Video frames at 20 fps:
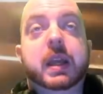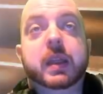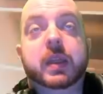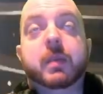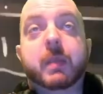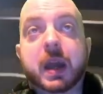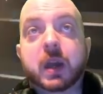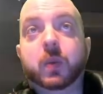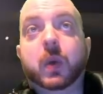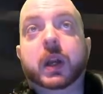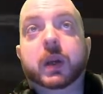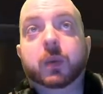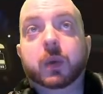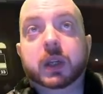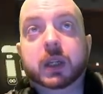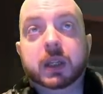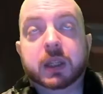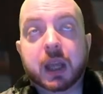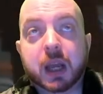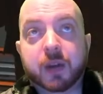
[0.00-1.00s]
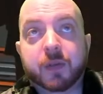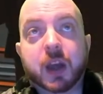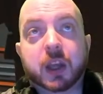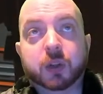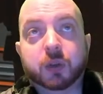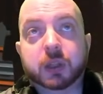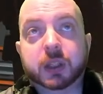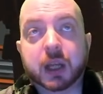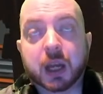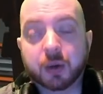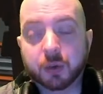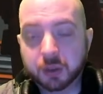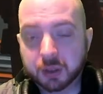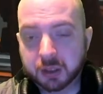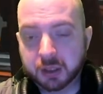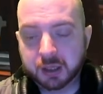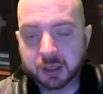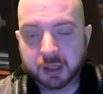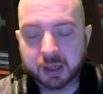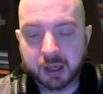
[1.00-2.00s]
in the main one, which is the anniversary sale.
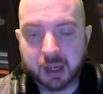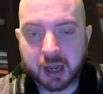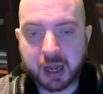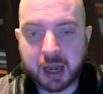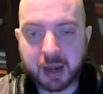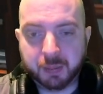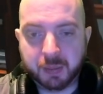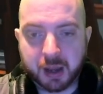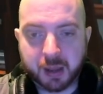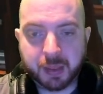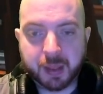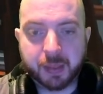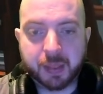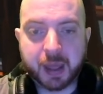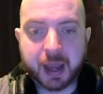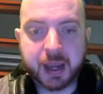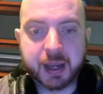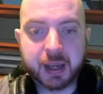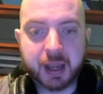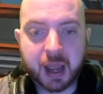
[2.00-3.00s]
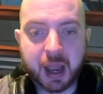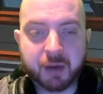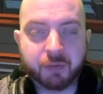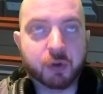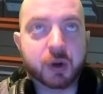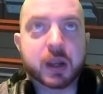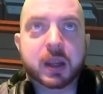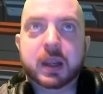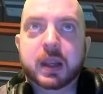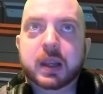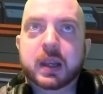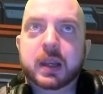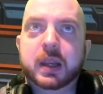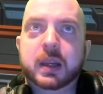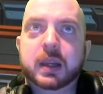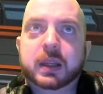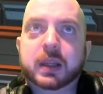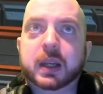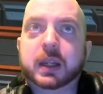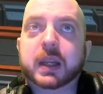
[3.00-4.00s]
And then they,
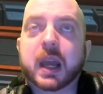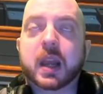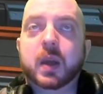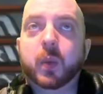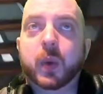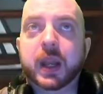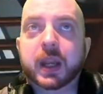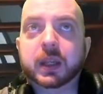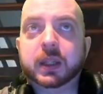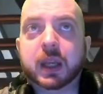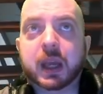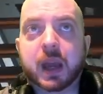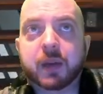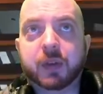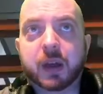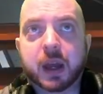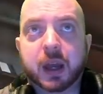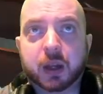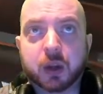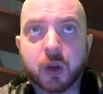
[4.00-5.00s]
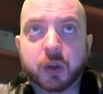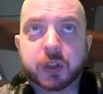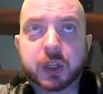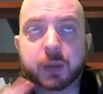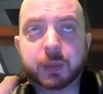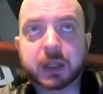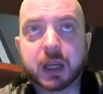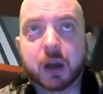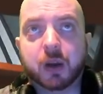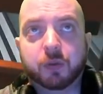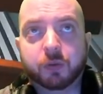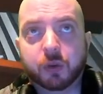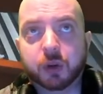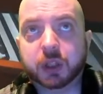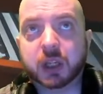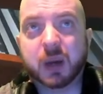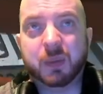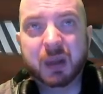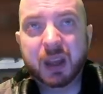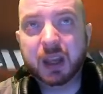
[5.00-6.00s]
every 6 to 8 weeks, they have a concept sale for a
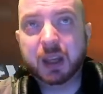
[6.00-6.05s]
ship,